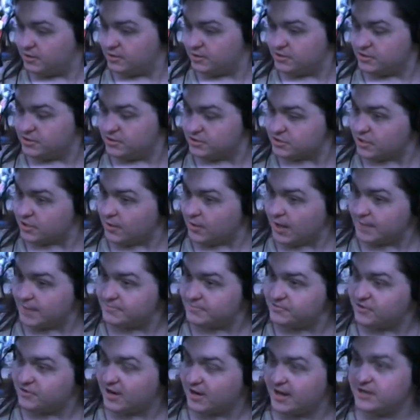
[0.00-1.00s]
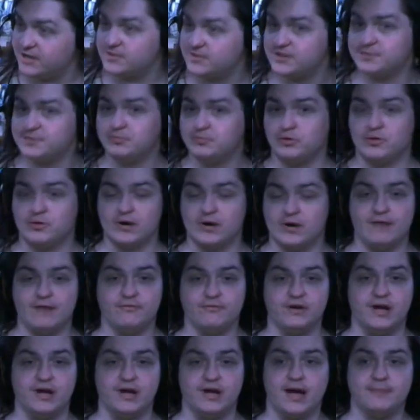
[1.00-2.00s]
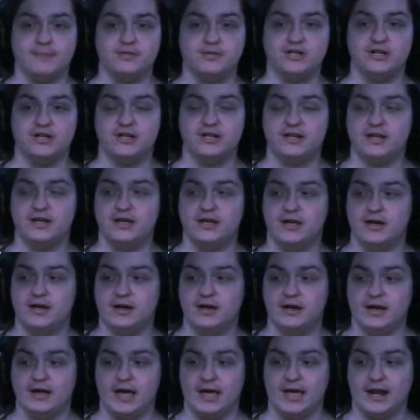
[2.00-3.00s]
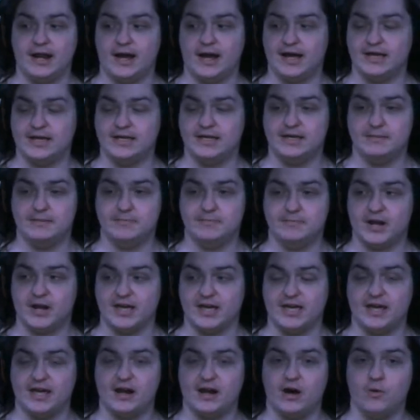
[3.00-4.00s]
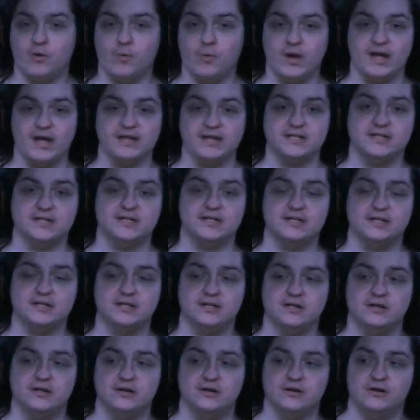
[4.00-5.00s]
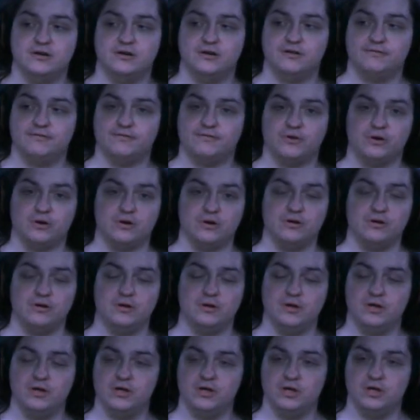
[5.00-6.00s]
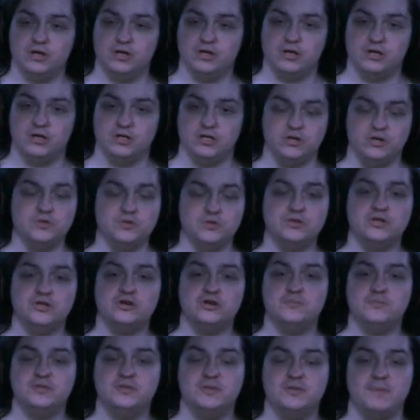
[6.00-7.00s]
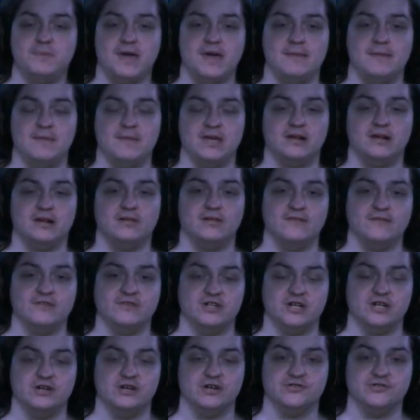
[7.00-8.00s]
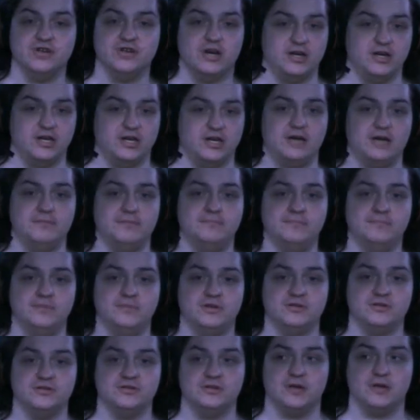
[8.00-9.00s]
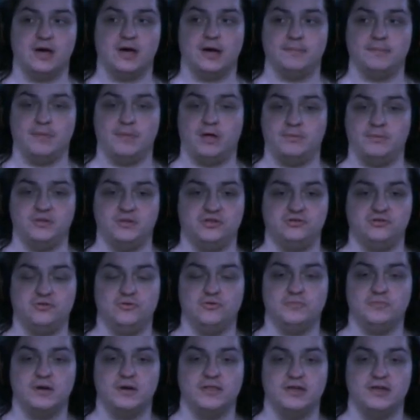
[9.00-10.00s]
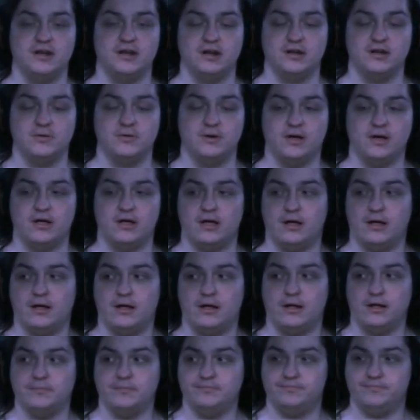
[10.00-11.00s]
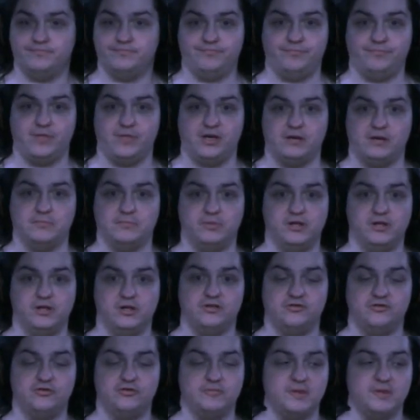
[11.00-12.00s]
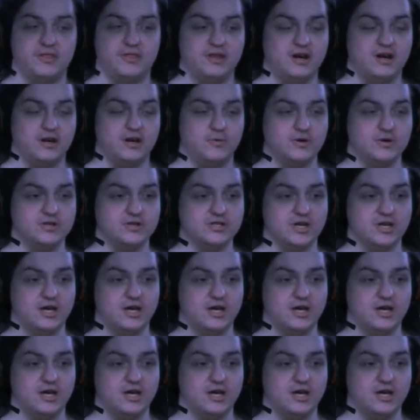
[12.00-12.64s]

So I'm trying to explore every option, but I cannot wait for YouTube to pay me in 11 years again, because I'll be screwed by then anyway, like completely screwed by then anyways.